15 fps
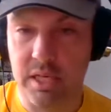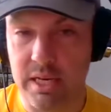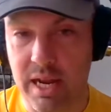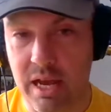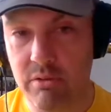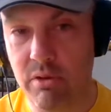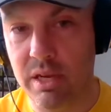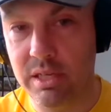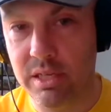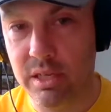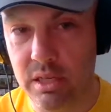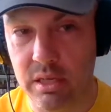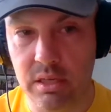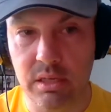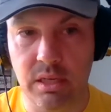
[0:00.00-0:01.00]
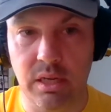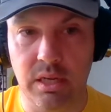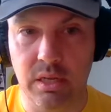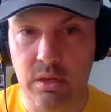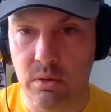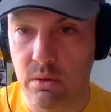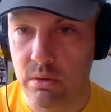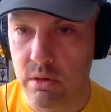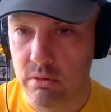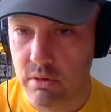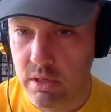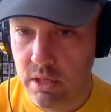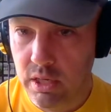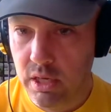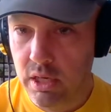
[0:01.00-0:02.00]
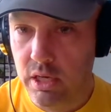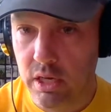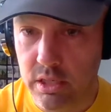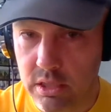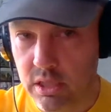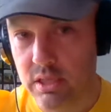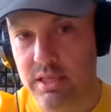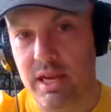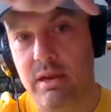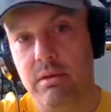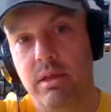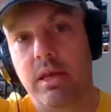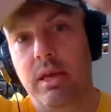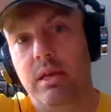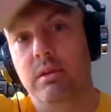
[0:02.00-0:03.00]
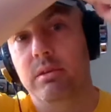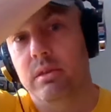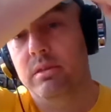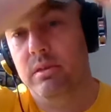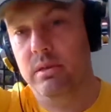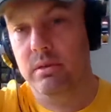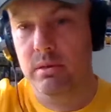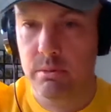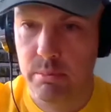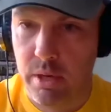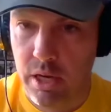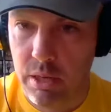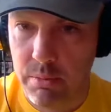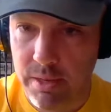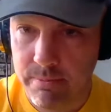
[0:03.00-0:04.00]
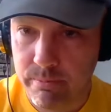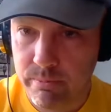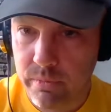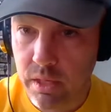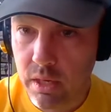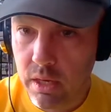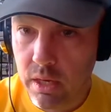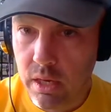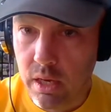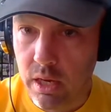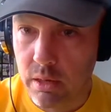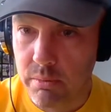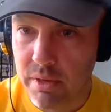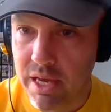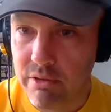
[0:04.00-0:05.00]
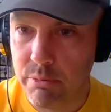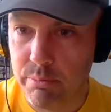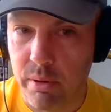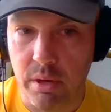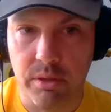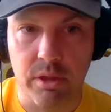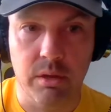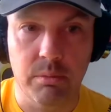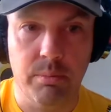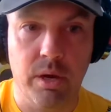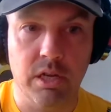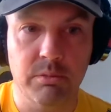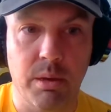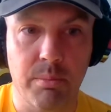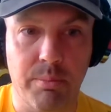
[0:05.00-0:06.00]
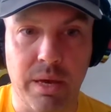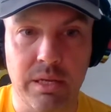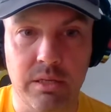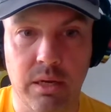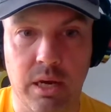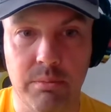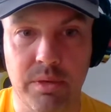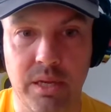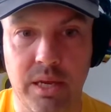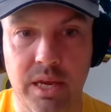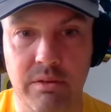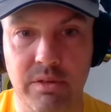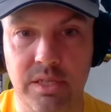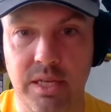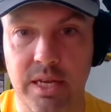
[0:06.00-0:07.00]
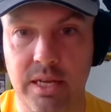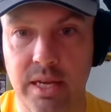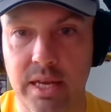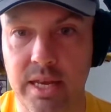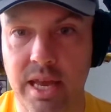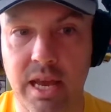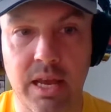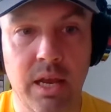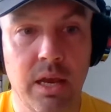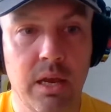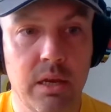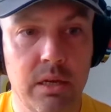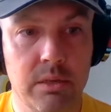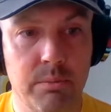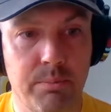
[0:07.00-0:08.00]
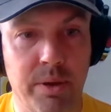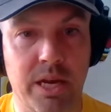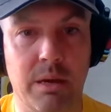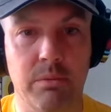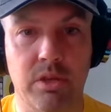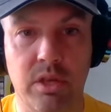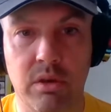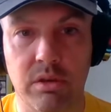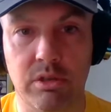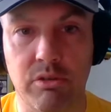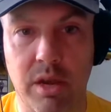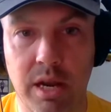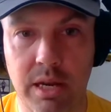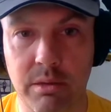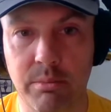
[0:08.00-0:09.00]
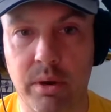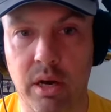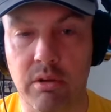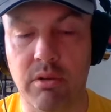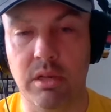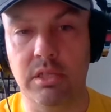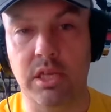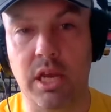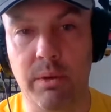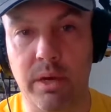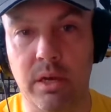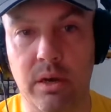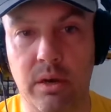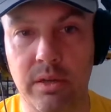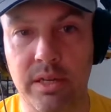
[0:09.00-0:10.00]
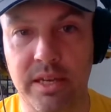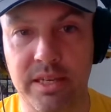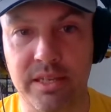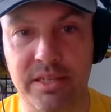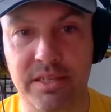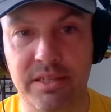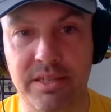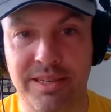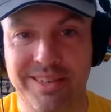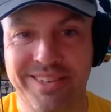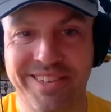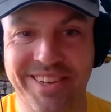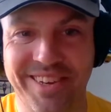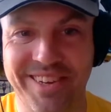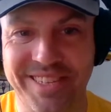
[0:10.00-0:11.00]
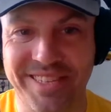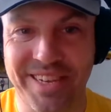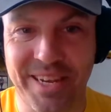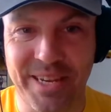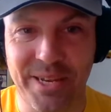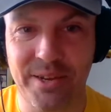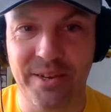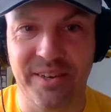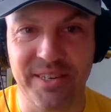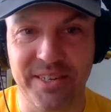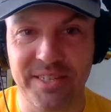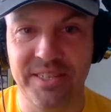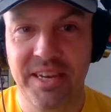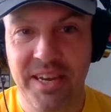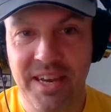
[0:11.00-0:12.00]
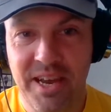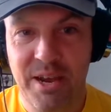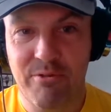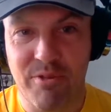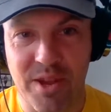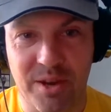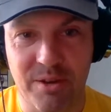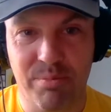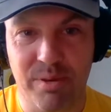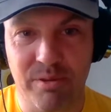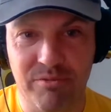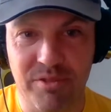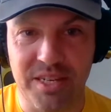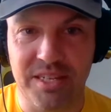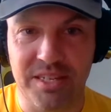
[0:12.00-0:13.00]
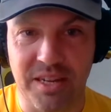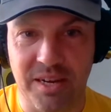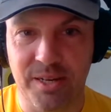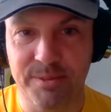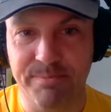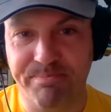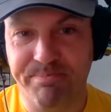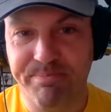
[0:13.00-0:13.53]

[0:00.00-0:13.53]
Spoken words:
now, right to in the corner, just down there by me. Ingrid Bother, past my bedtime here in Sydney. Yeah, big up to the Australian parkruns going on. It's seeing you guys reopen, restart.